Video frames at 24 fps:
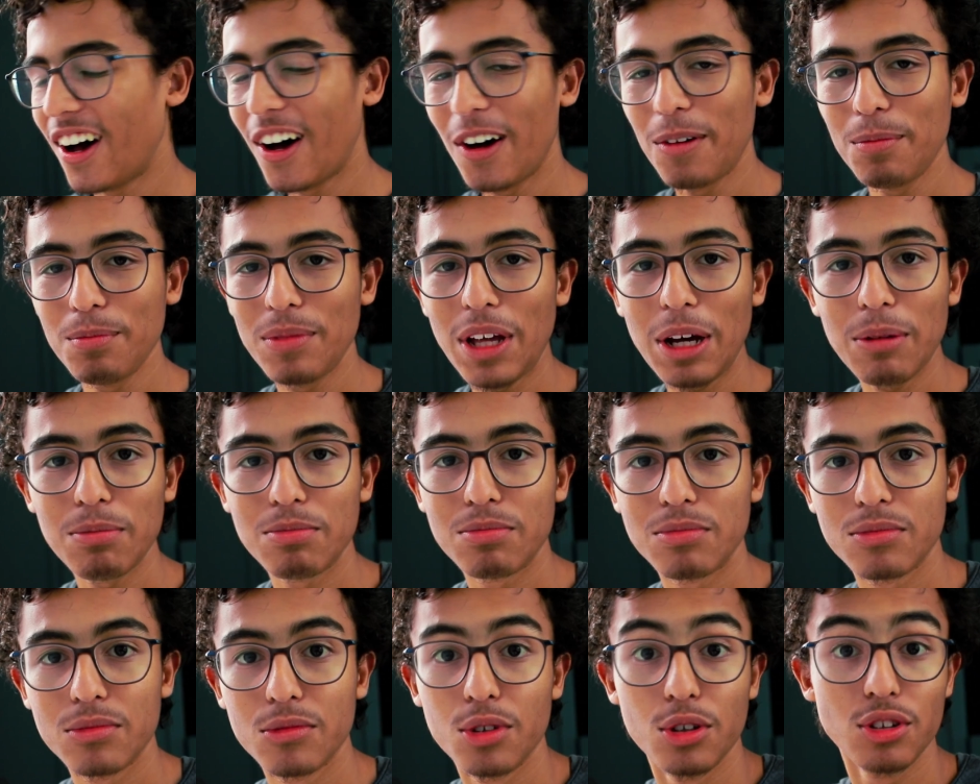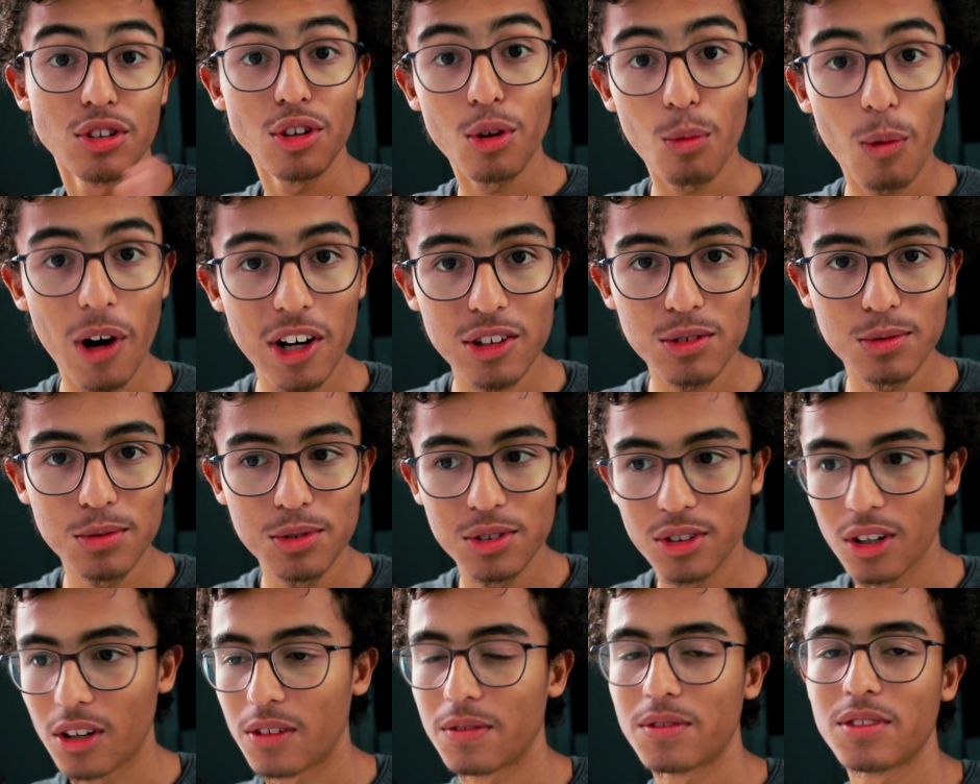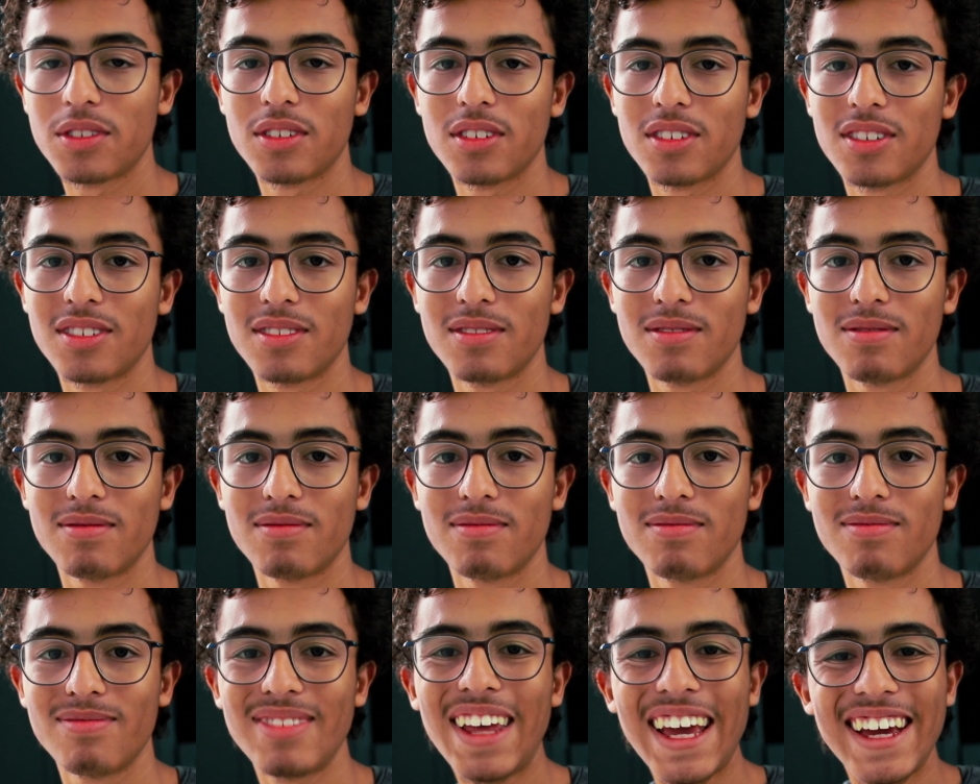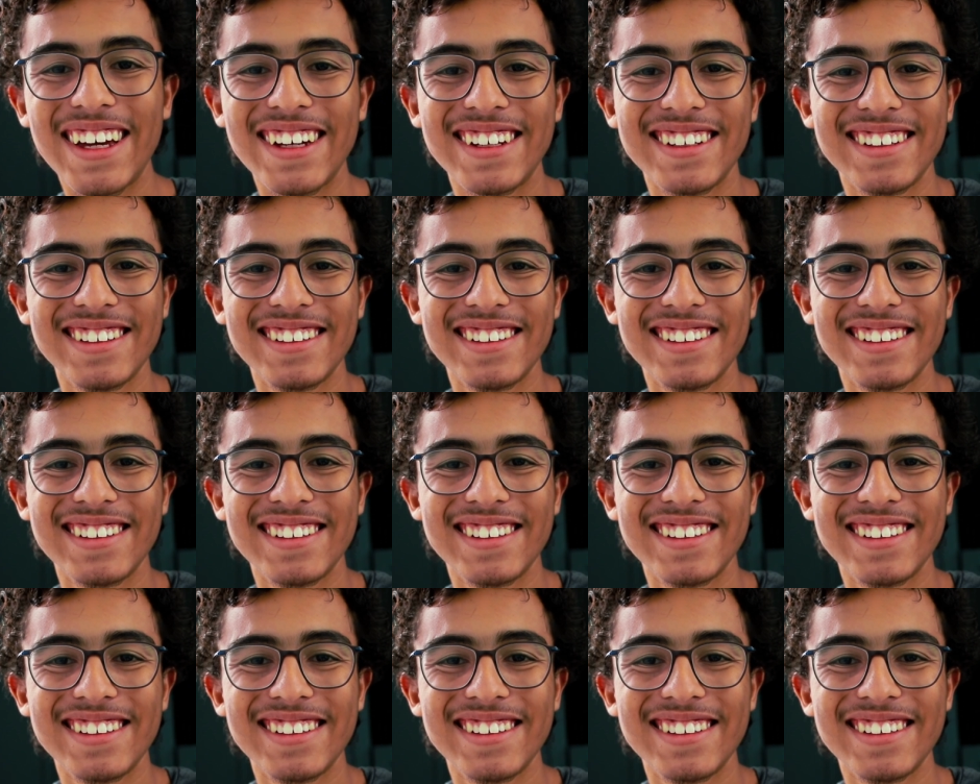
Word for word: um, yeah, those are the walkthrough solves. Yay.